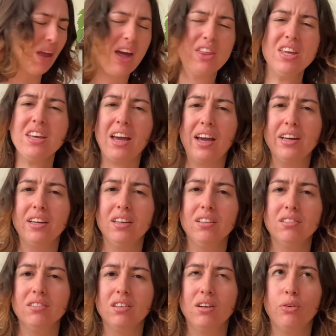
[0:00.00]
think I
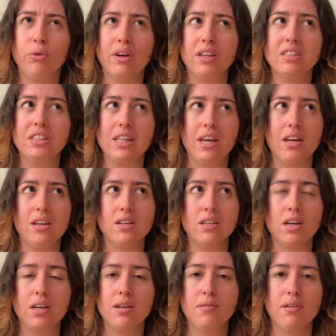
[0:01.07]
already said
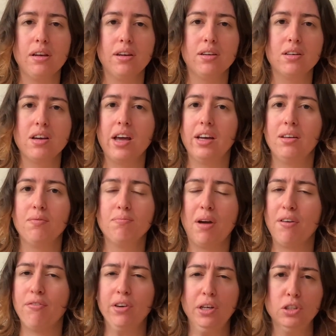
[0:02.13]
in like my
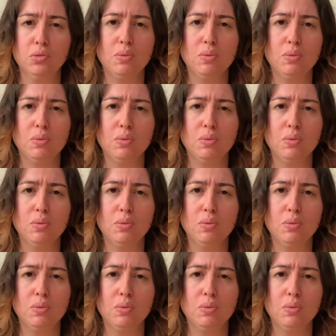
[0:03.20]
first